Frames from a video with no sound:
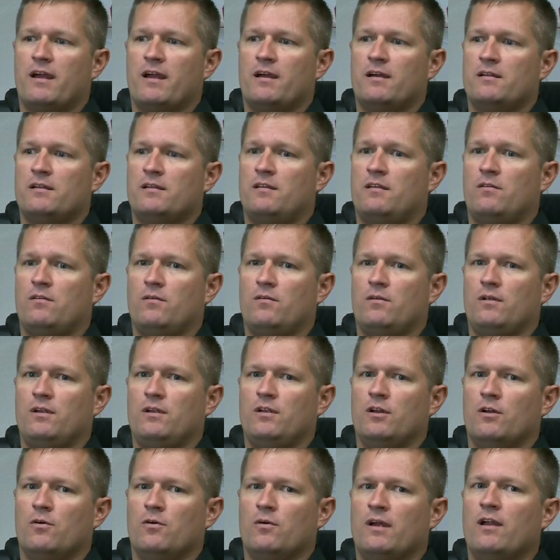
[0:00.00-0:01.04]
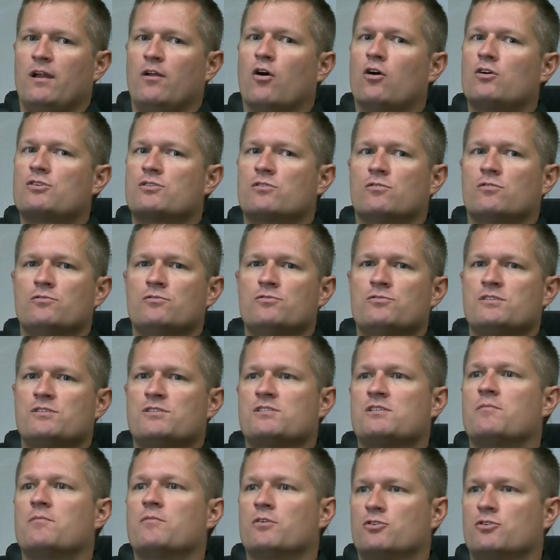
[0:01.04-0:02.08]
and you know, it also
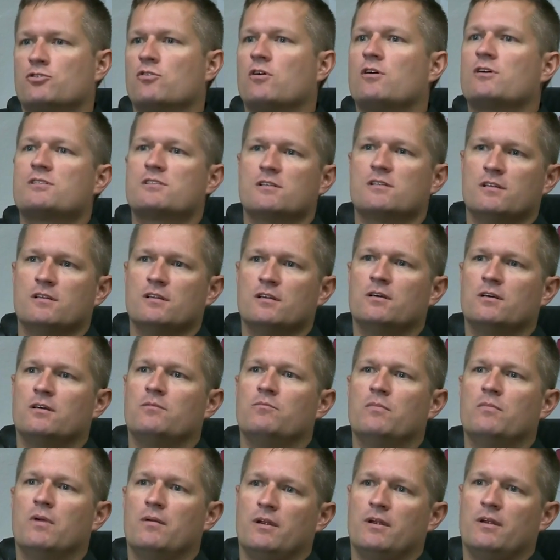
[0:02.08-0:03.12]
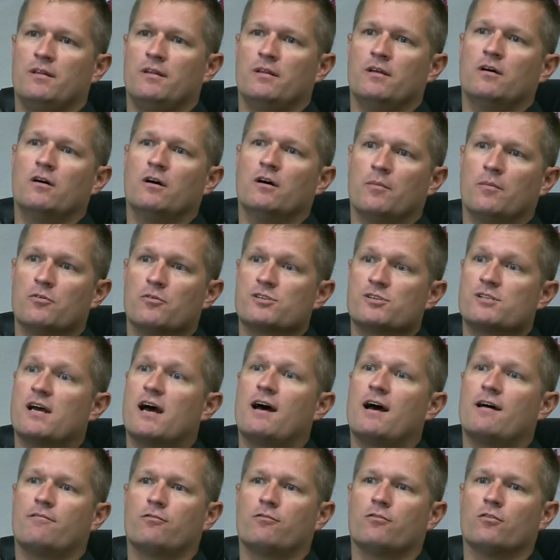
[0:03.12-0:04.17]
loses some of the trust in the in the upper
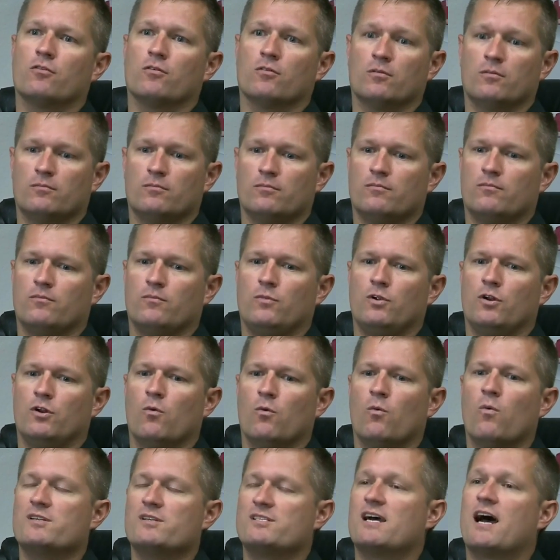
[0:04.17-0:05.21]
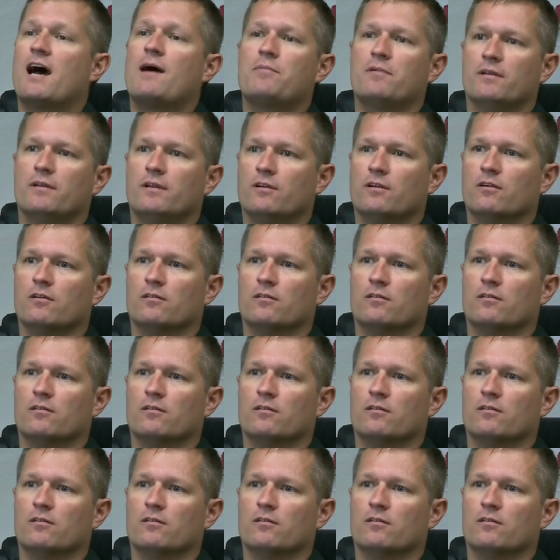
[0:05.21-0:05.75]
staff for you know what's happened